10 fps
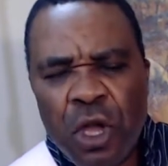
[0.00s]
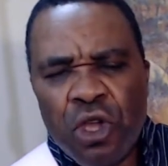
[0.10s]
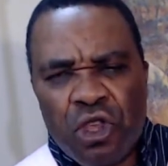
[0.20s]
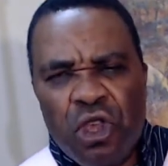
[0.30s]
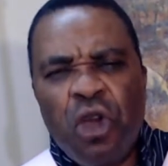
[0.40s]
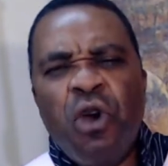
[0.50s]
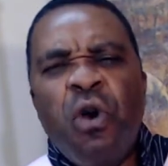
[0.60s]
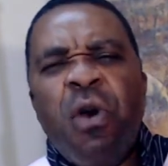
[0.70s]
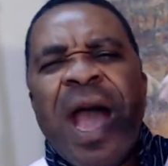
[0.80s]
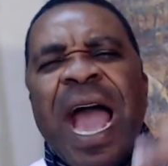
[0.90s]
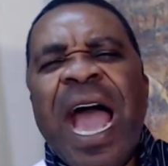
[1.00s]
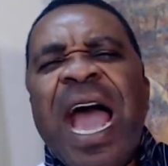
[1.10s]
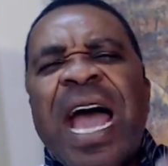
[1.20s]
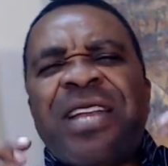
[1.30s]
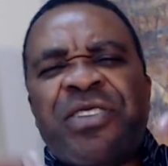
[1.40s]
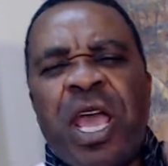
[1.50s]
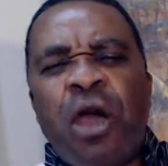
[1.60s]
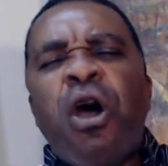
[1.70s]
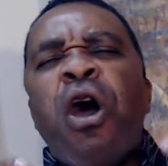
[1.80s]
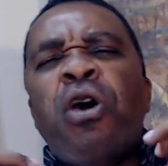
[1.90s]
you are the
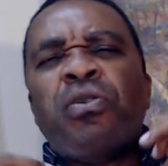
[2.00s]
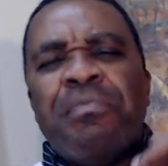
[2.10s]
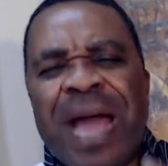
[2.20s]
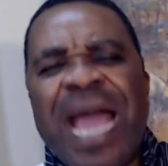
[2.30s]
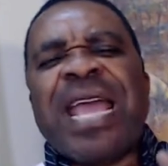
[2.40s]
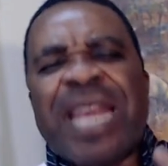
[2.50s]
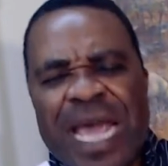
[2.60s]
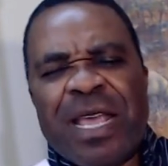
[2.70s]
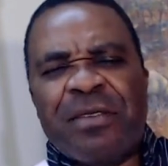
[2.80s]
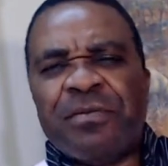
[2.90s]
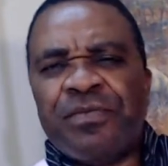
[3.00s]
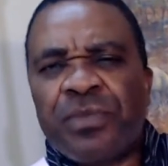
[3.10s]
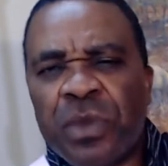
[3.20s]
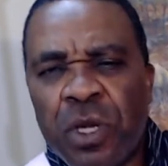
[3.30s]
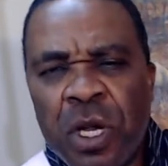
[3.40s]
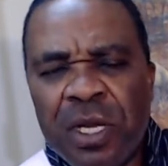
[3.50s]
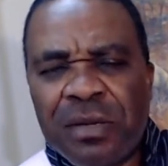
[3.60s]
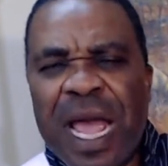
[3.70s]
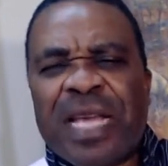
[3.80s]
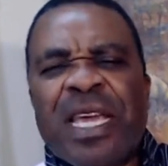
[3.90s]
Almighty,
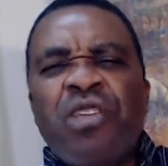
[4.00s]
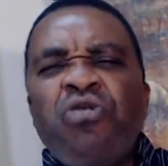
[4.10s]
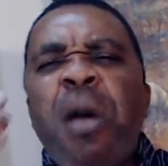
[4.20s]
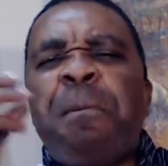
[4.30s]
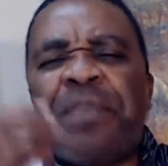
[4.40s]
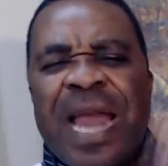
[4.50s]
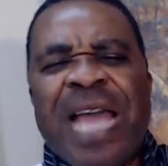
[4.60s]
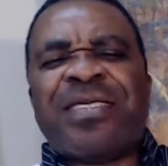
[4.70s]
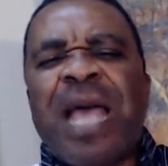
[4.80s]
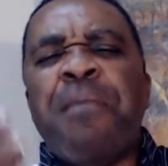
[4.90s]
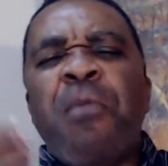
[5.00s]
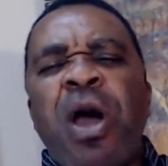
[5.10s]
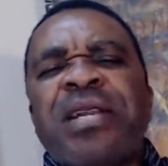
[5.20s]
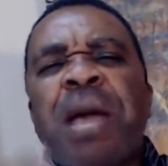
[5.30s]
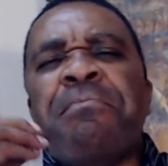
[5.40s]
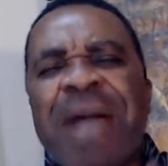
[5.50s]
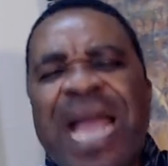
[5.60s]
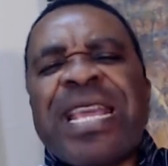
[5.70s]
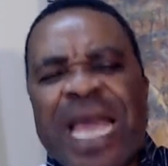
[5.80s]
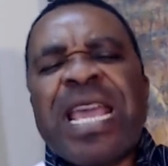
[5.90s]
taking your place among the
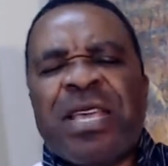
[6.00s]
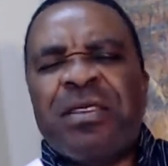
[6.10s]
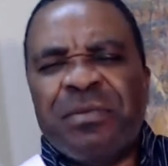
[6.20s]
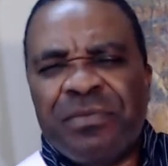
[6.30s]
mighty.